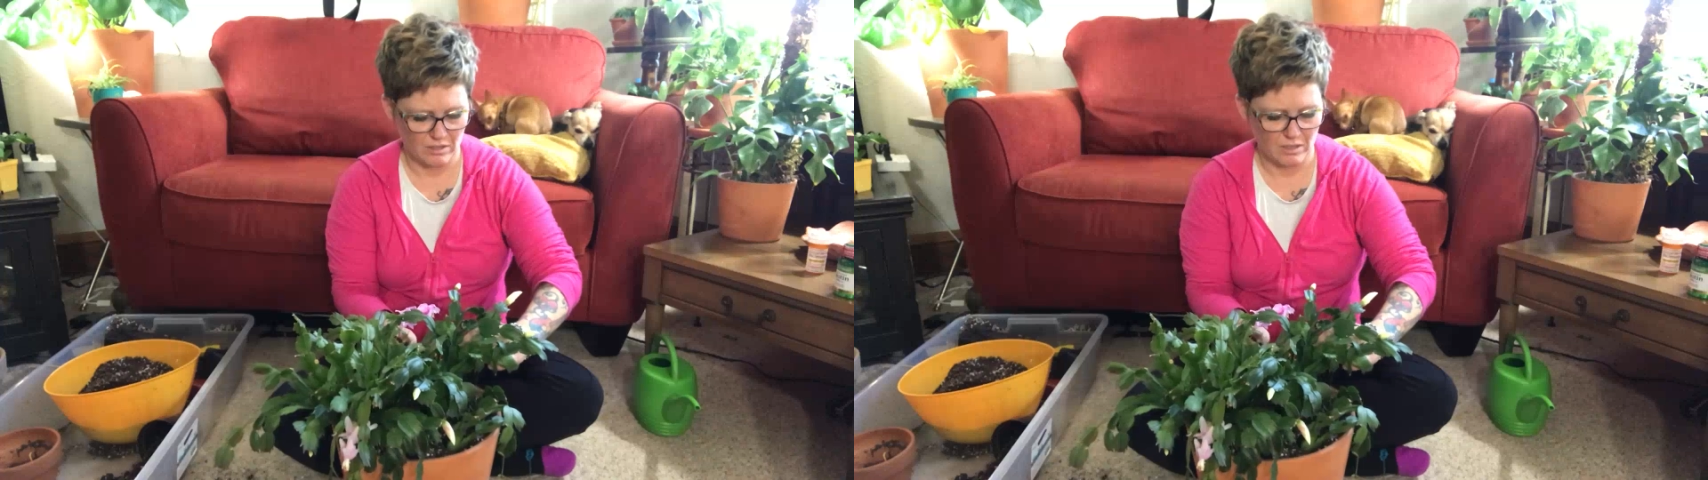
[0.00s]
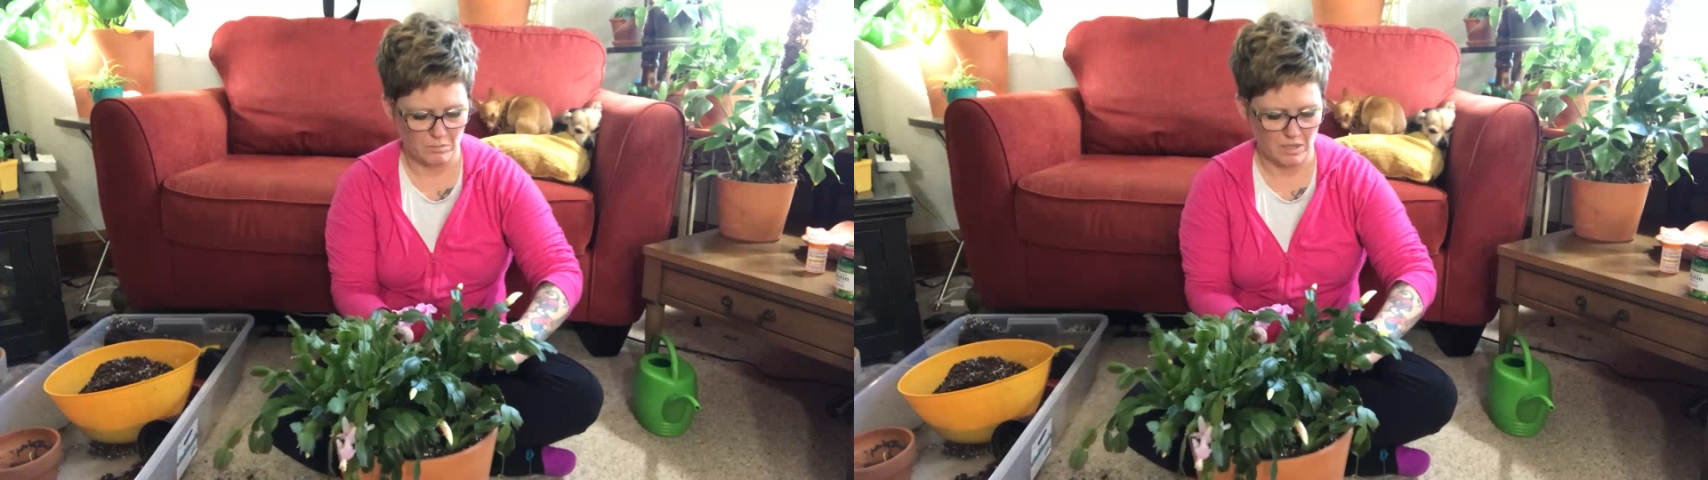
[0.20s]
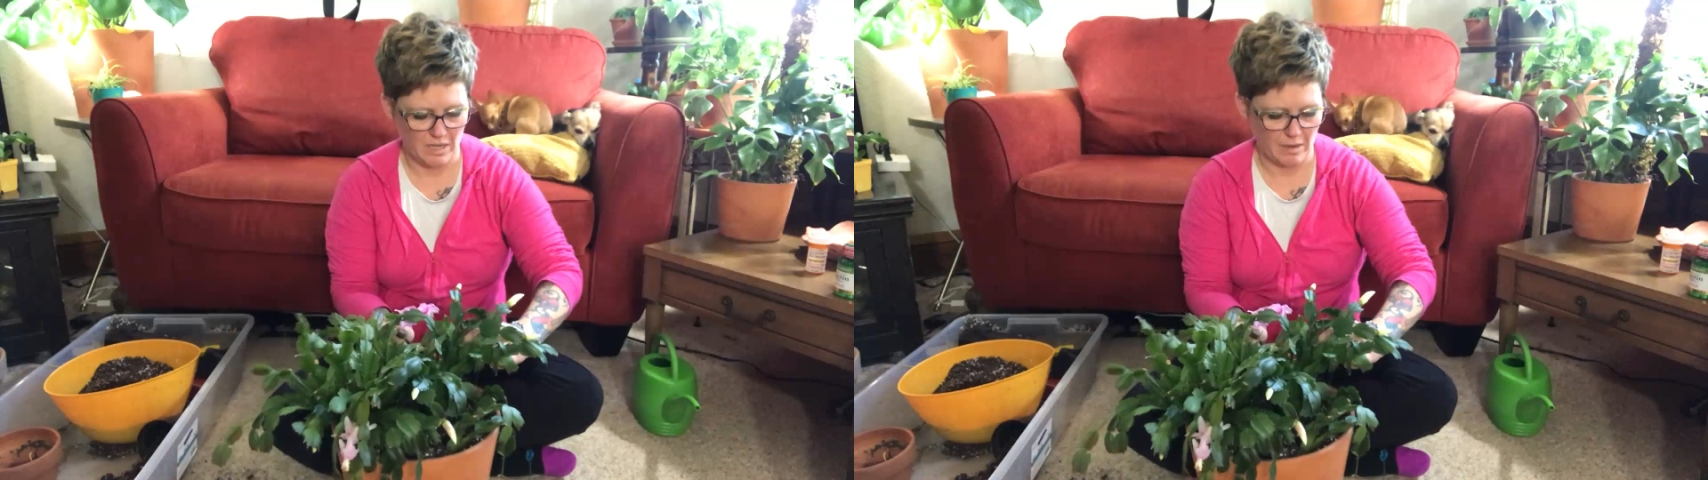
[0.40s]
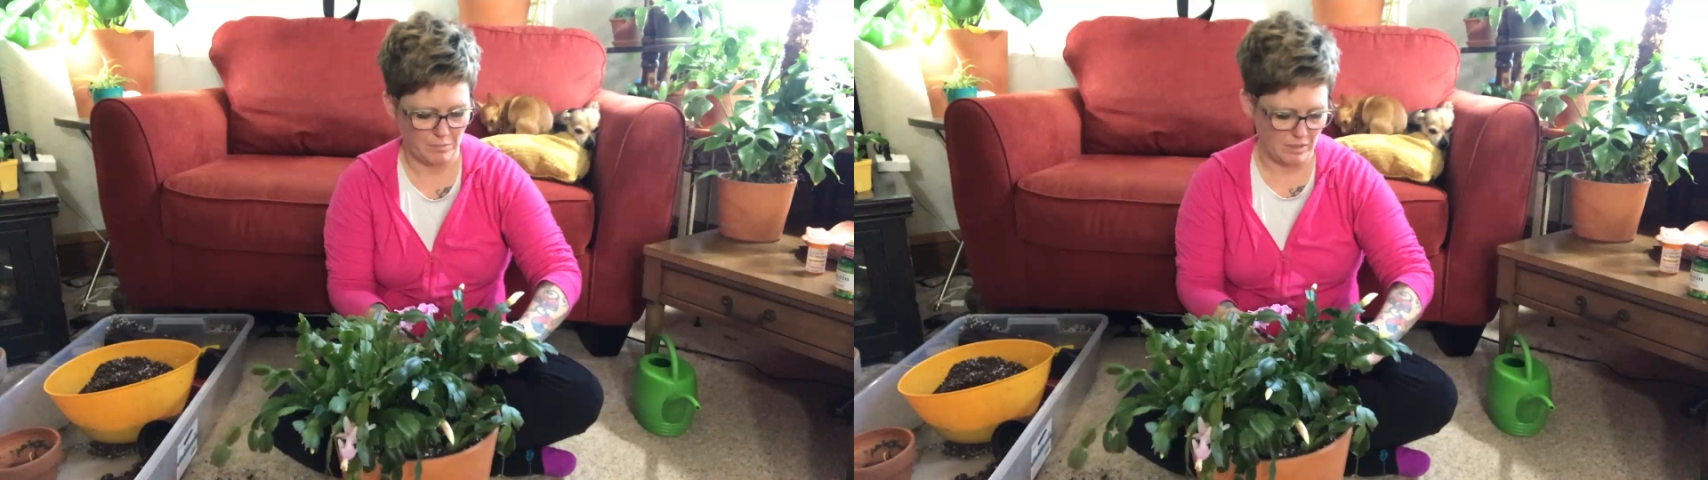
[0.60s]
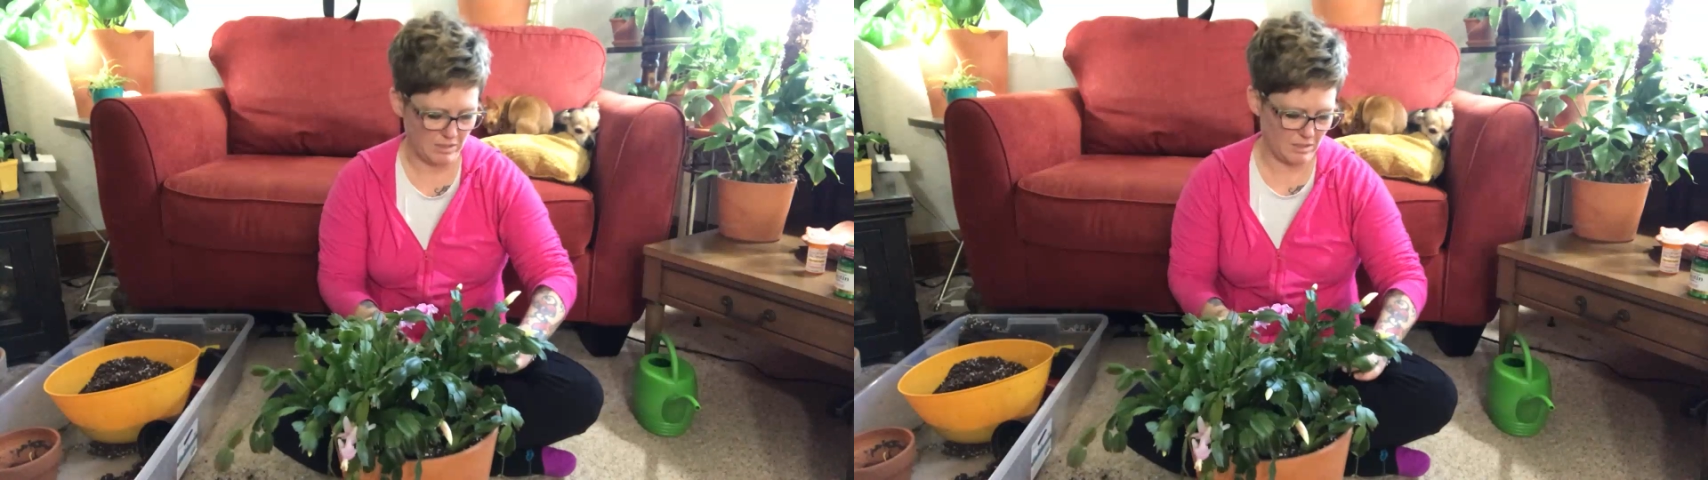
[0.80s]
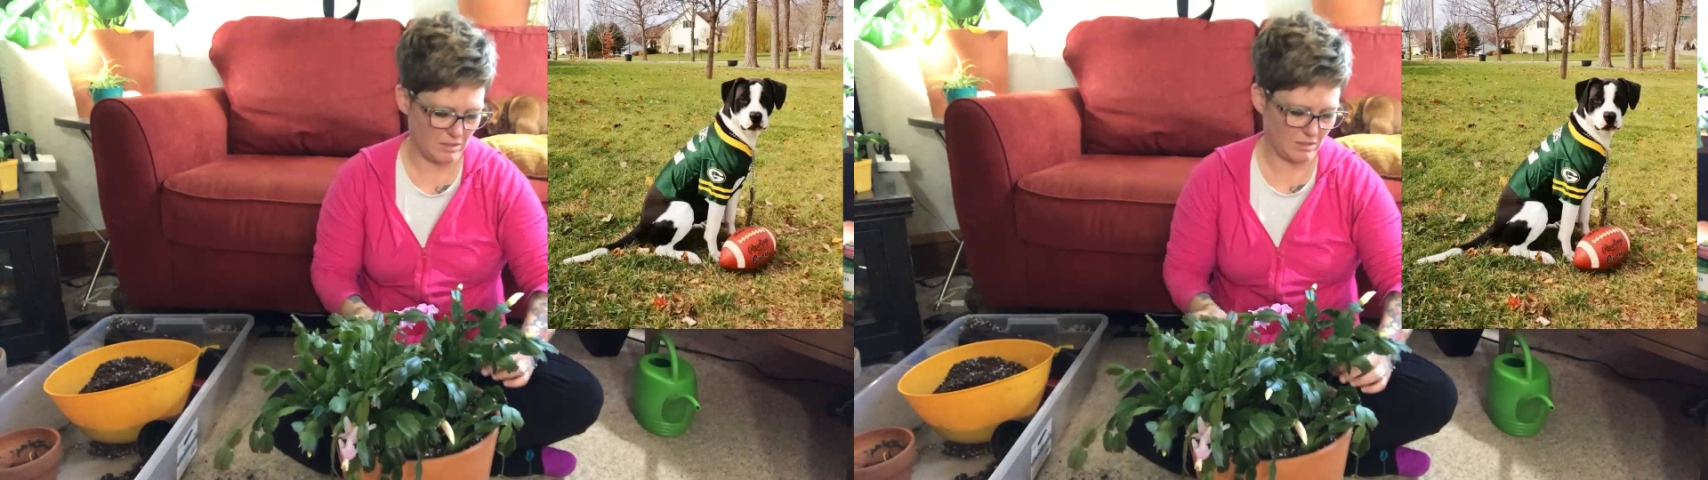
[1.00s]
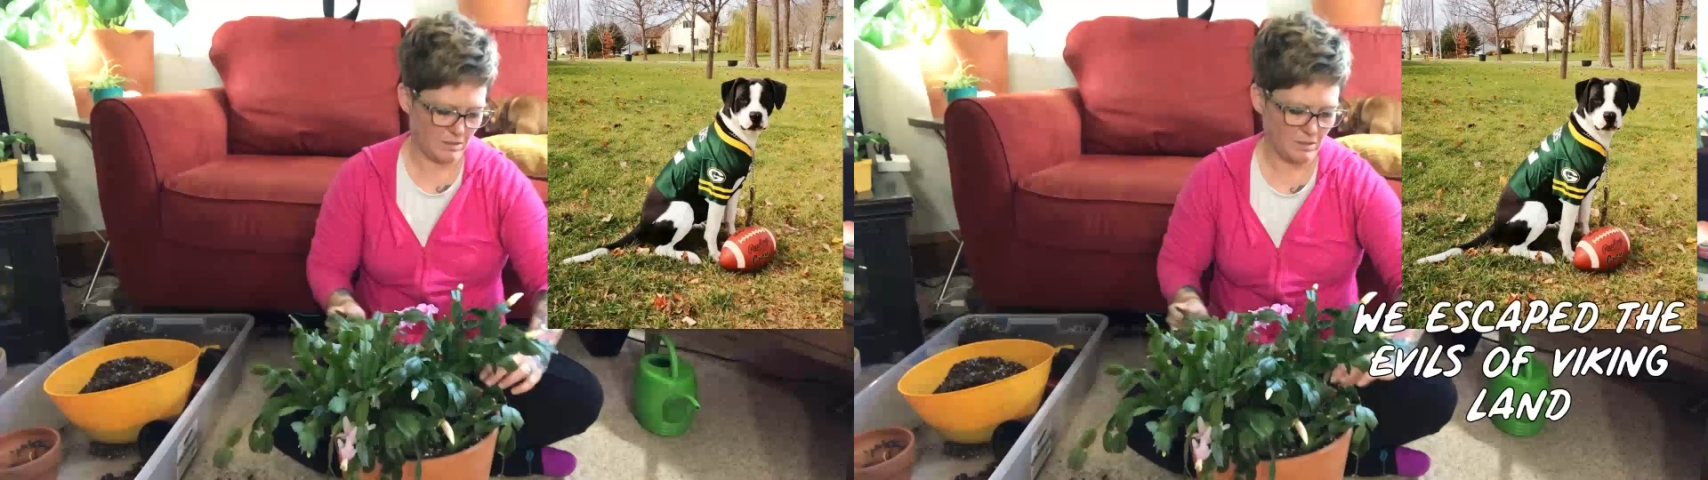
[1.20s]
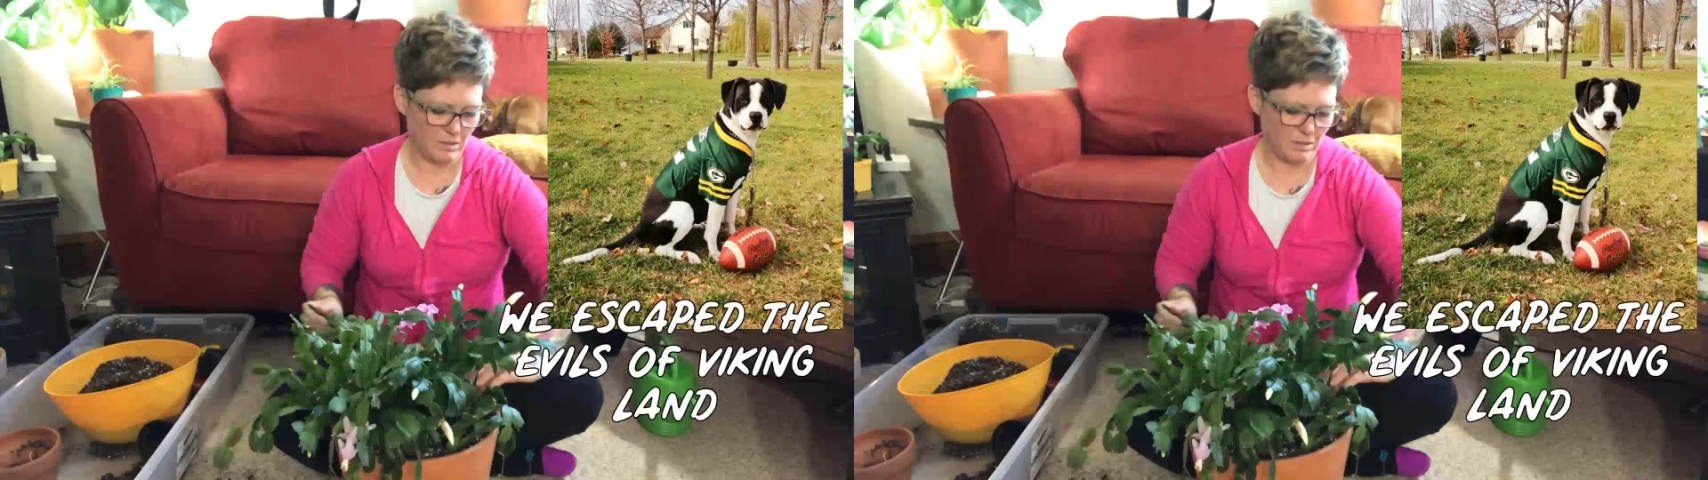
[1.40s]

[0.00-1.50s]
in Minneapolis